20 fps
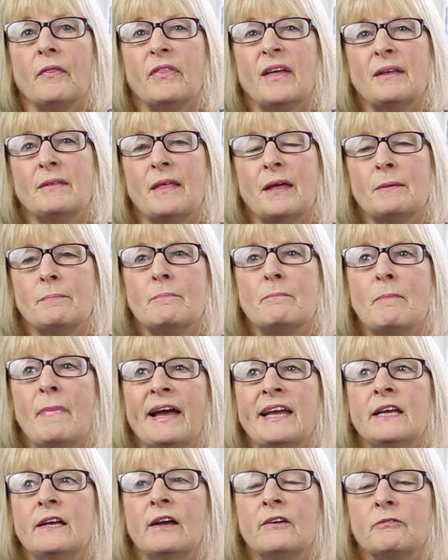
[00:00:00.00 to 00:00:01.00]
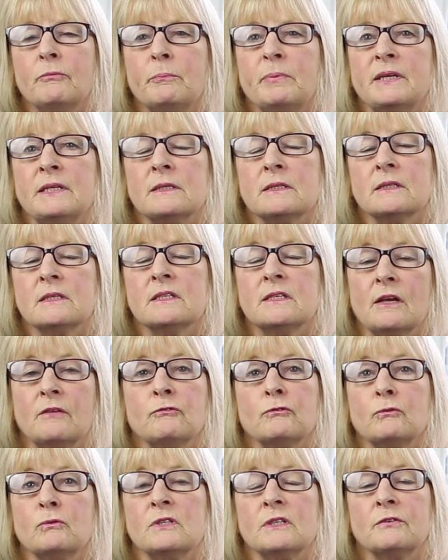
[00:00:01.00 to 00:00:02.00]
They may have been to
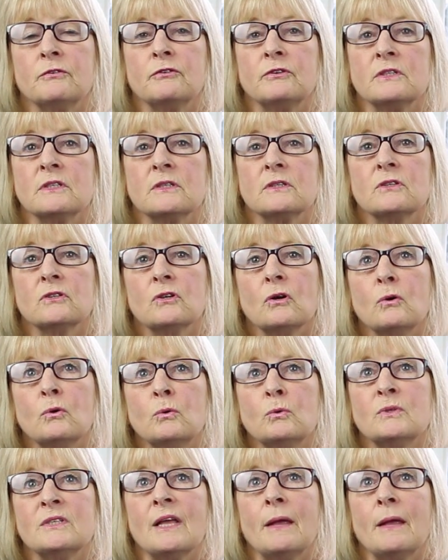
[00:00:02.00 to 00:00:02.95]
several different schools,